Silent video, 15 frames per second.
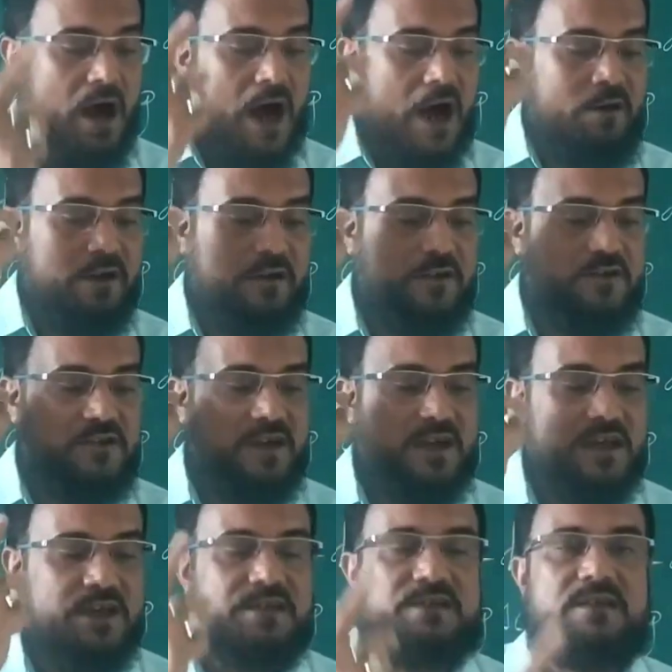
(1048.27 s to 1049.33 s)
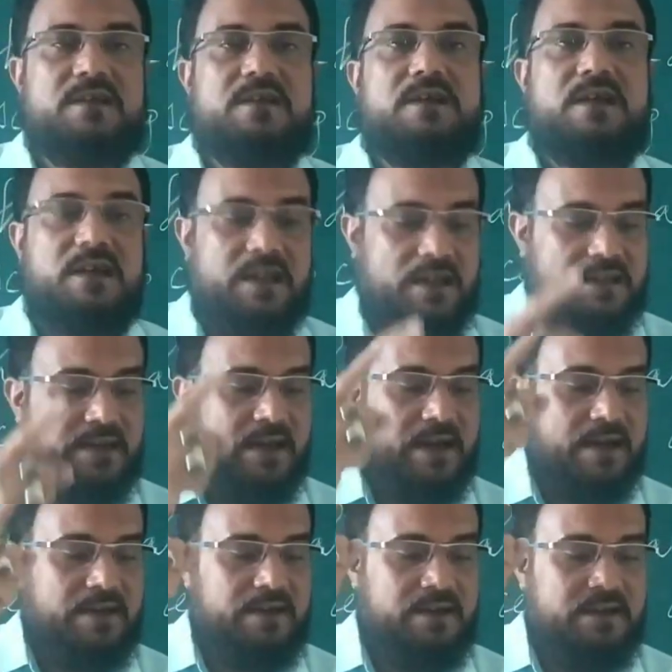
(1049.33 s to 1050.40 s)
Our concern is
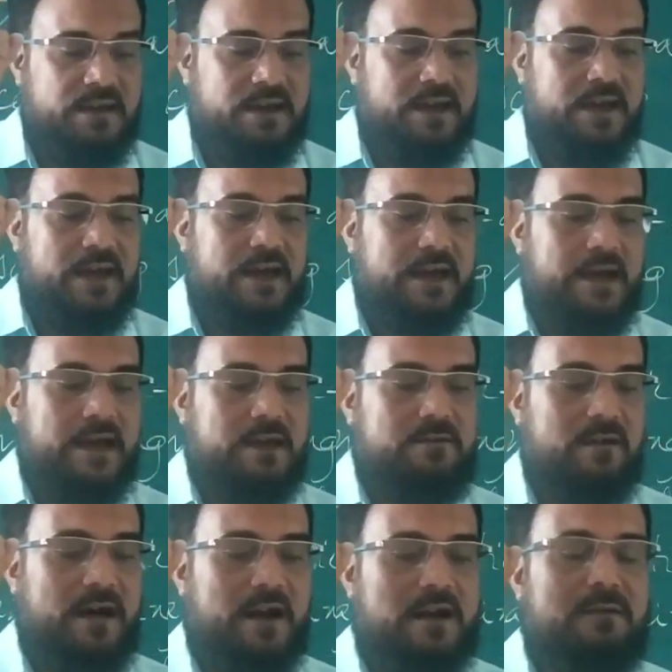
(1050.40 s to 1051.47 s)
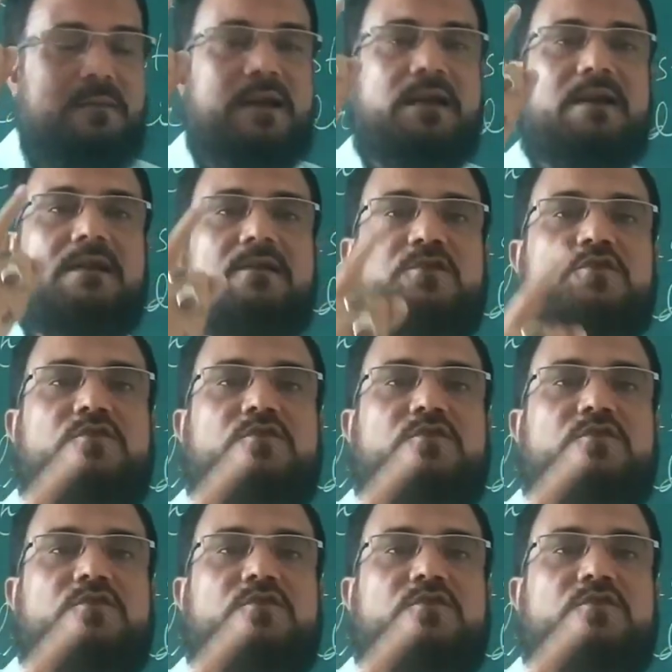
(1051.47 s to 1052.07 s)
that environment